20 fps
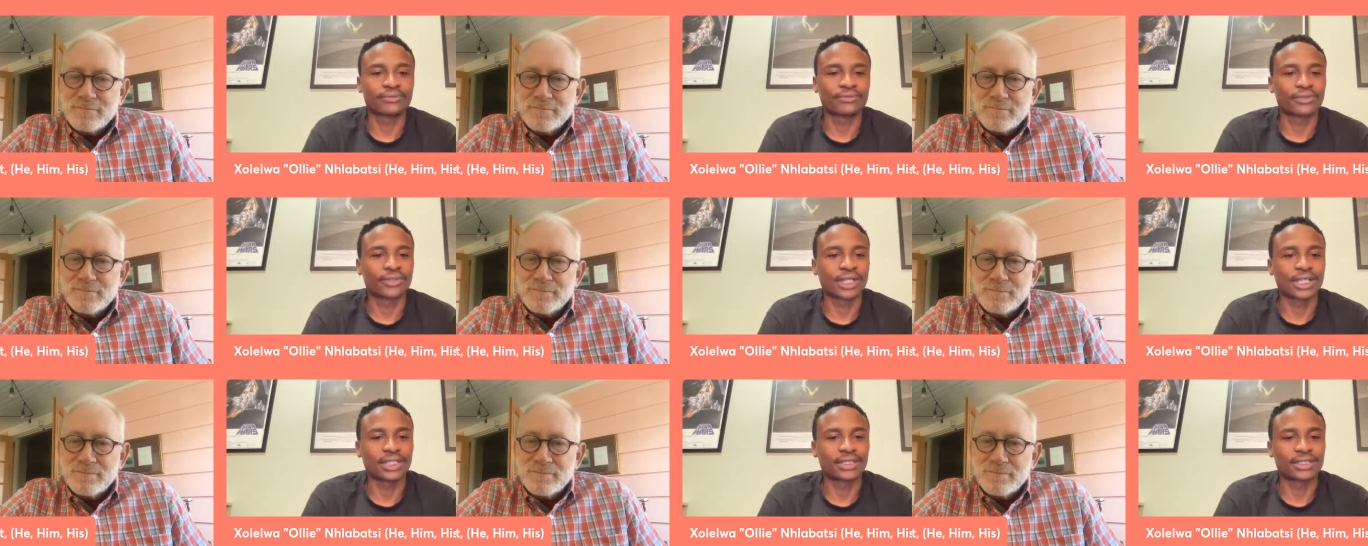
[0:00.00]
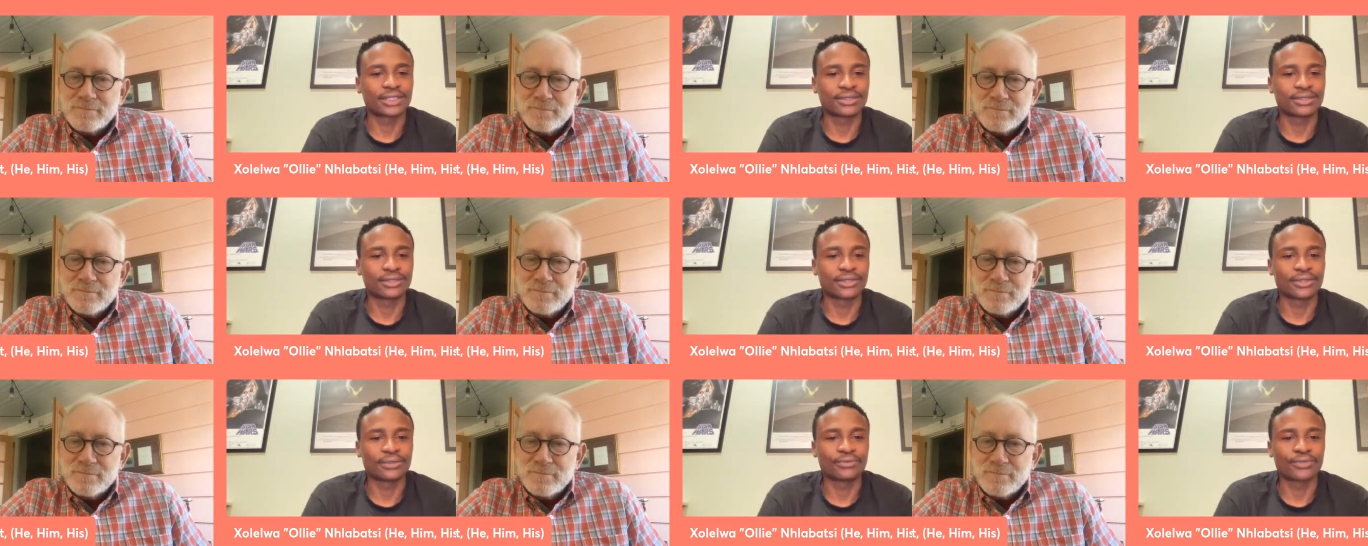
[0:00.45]
Speaker 1: If you guys
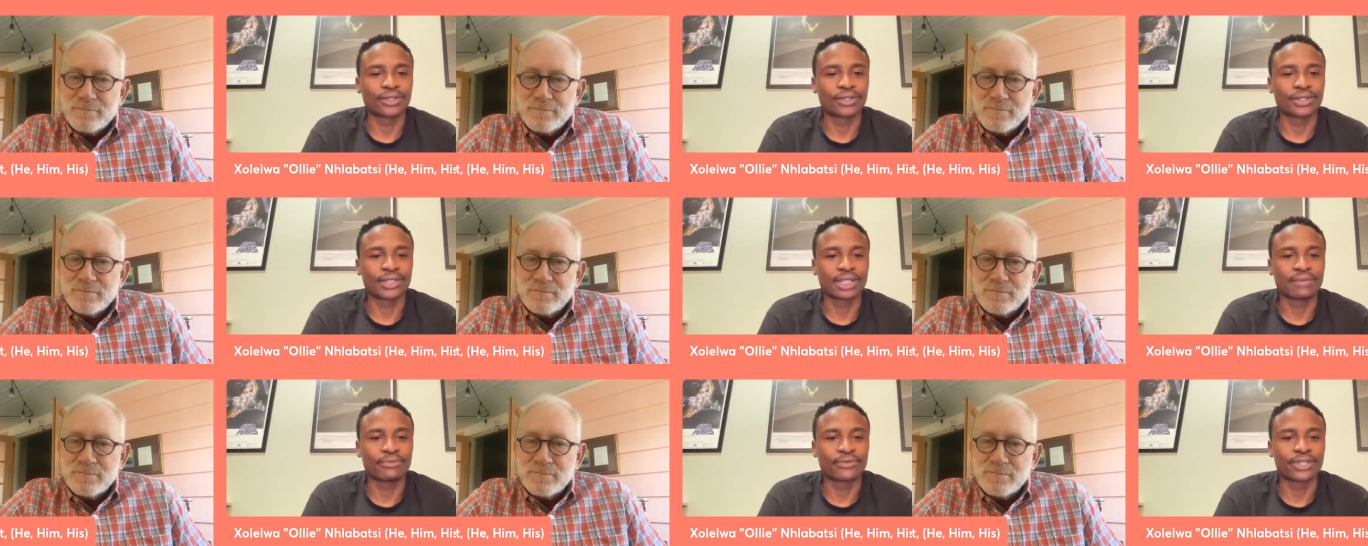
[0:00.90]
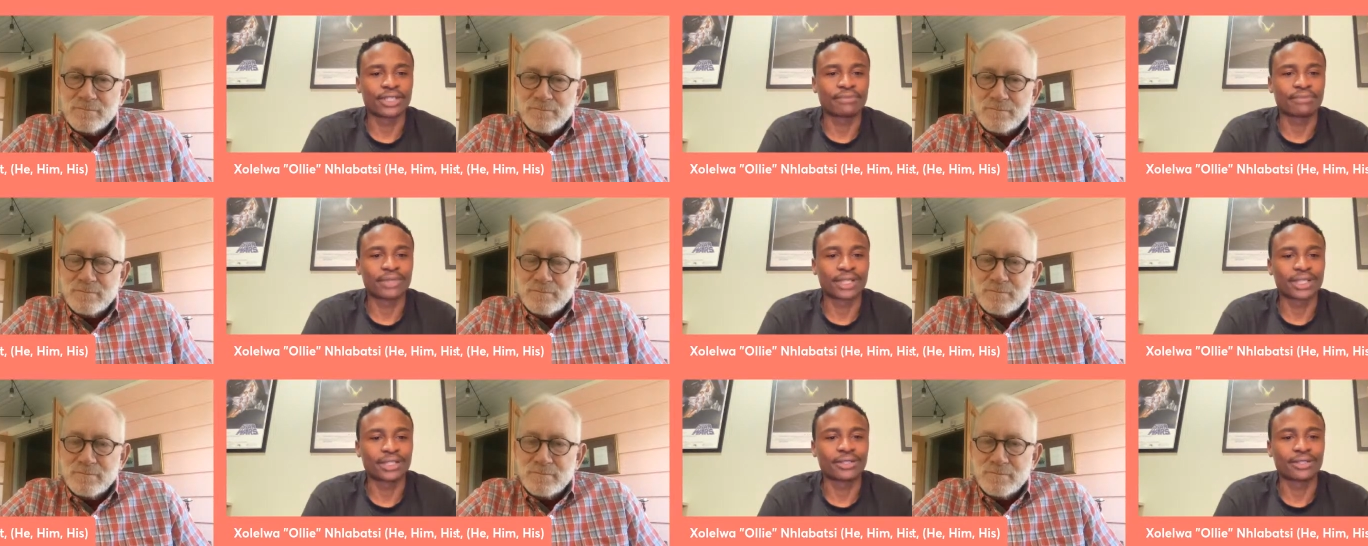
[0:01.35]
don't know, Roland
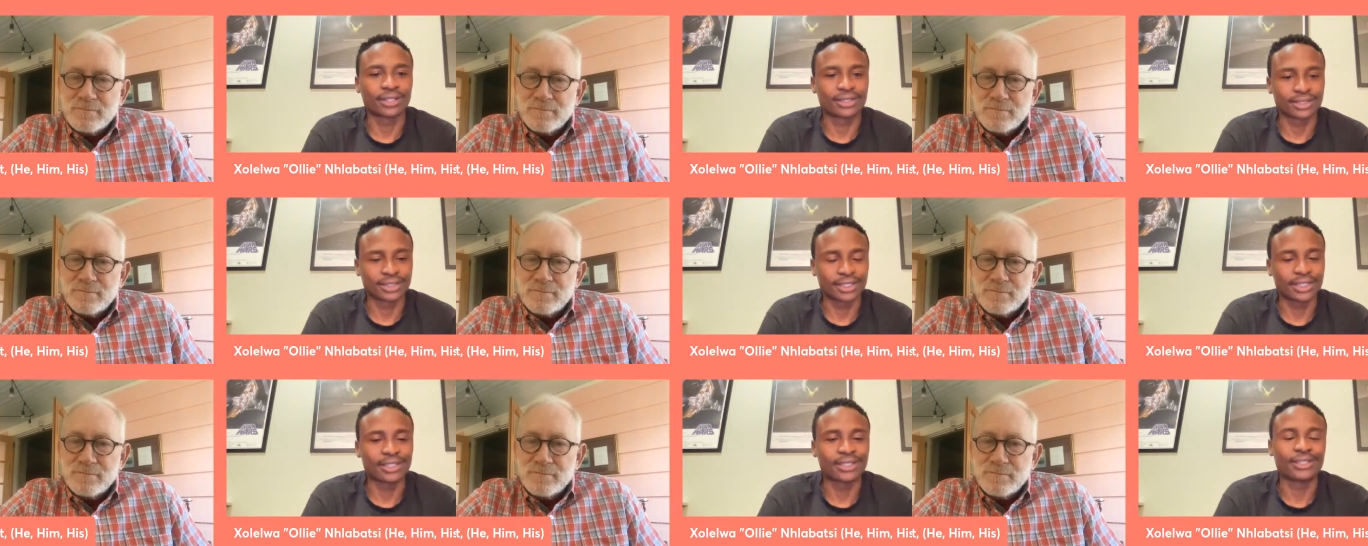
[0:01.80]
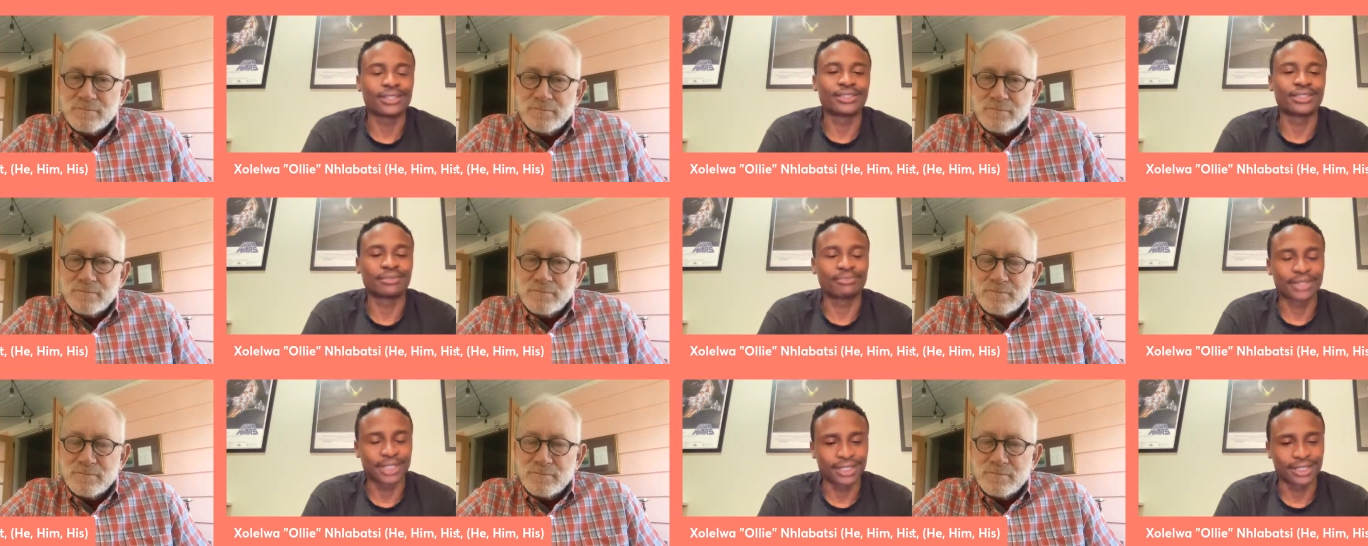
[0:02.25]
Emmerich made Godzilla,
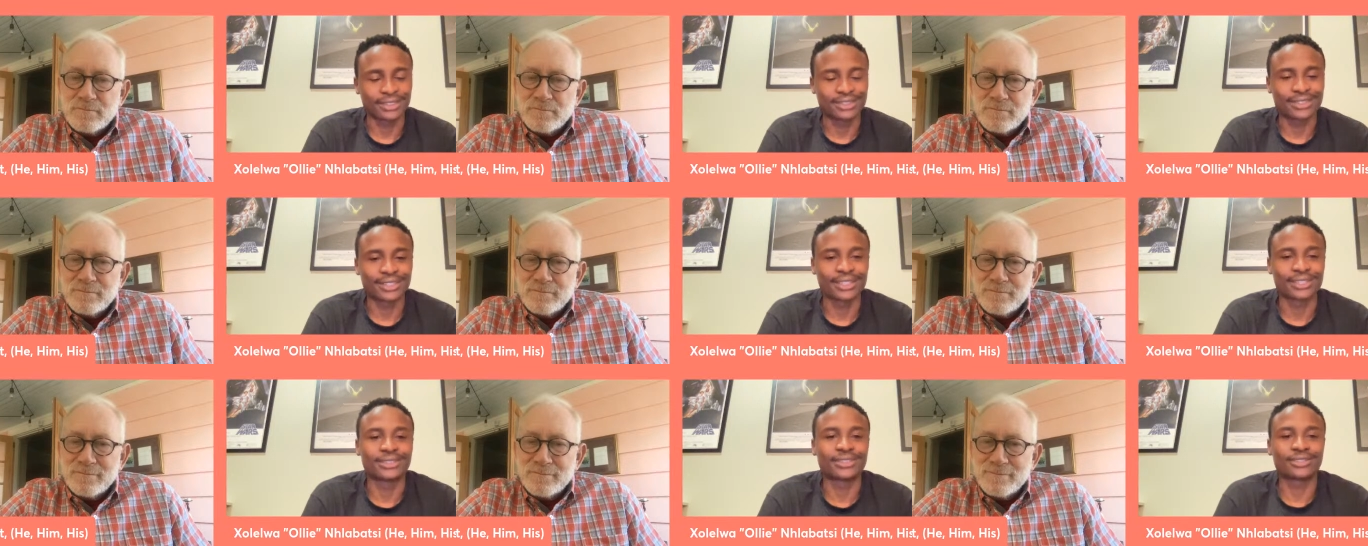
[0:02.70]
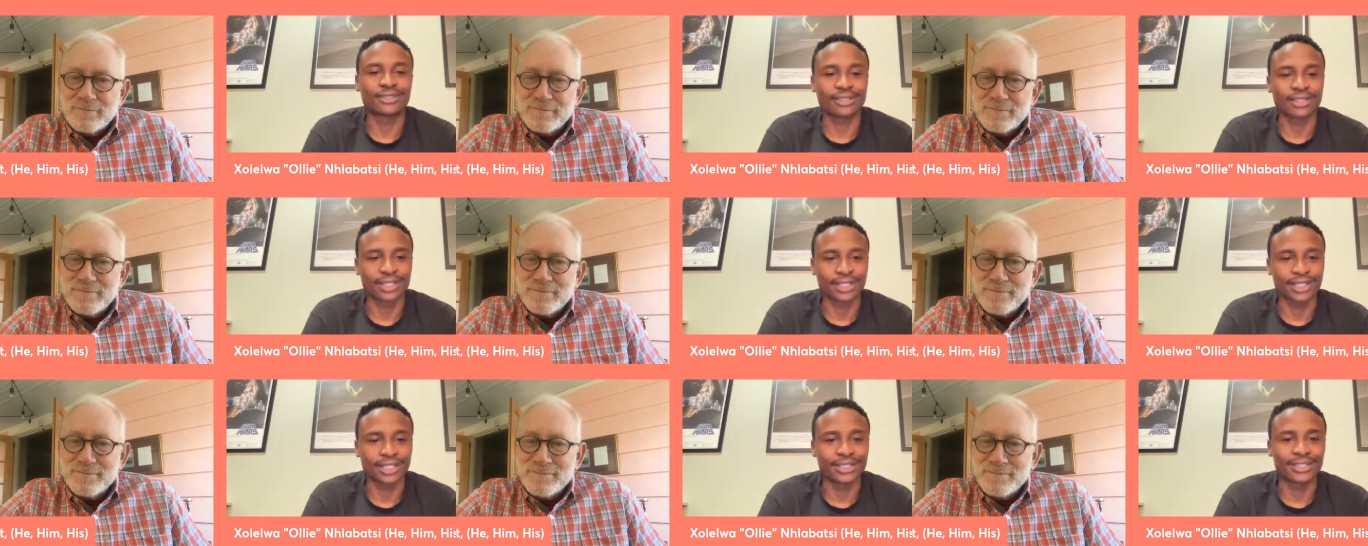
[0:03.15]
Independence Day,
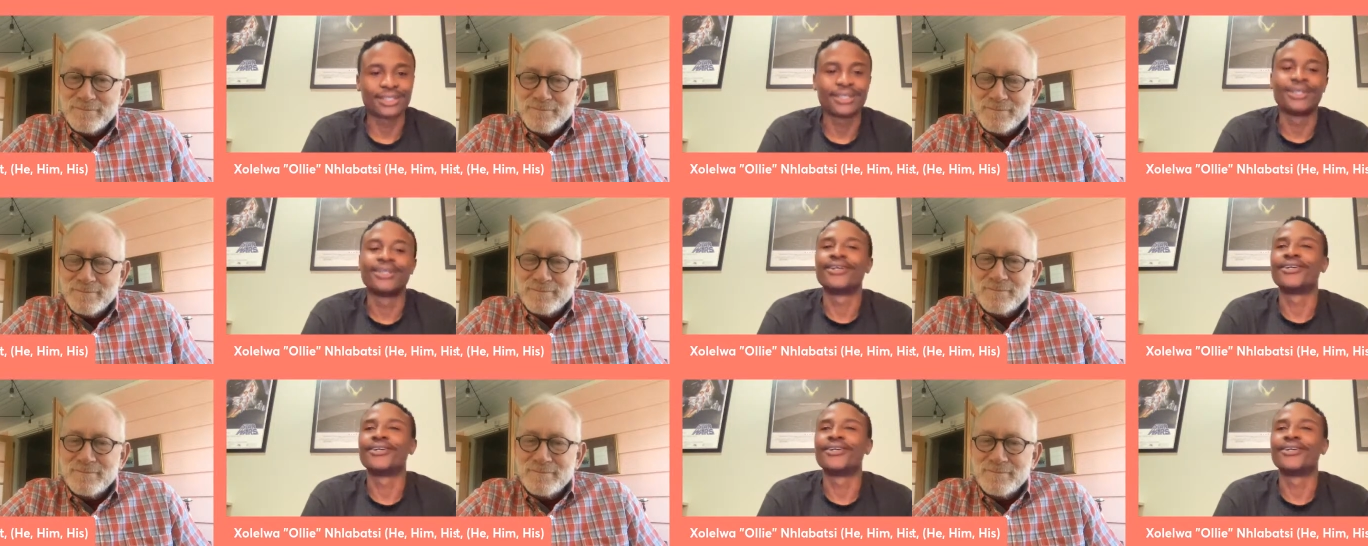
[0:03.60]
Stargate.